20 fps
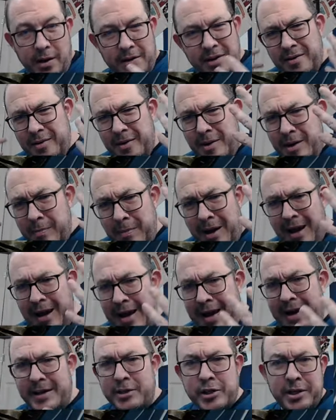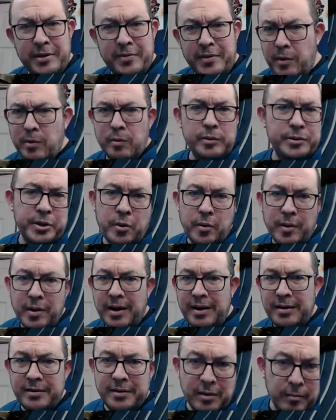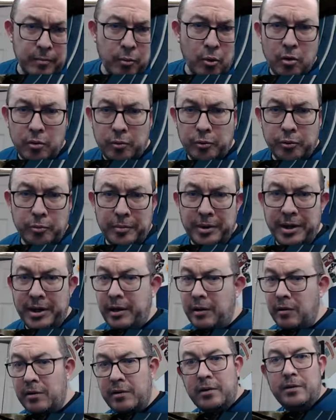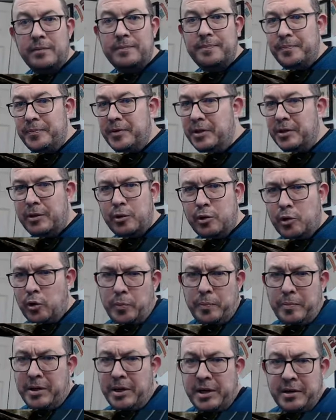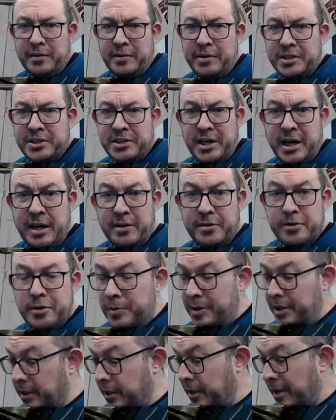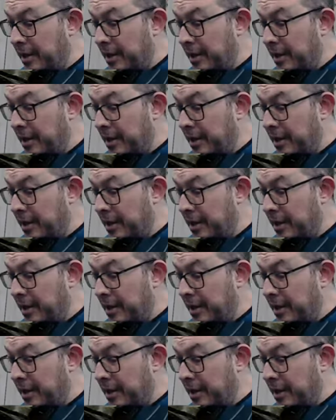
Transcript: You know, and in my head I try to think, well, what was going on in their boardroom meeting or their, you know, group meeting, the designers meeting,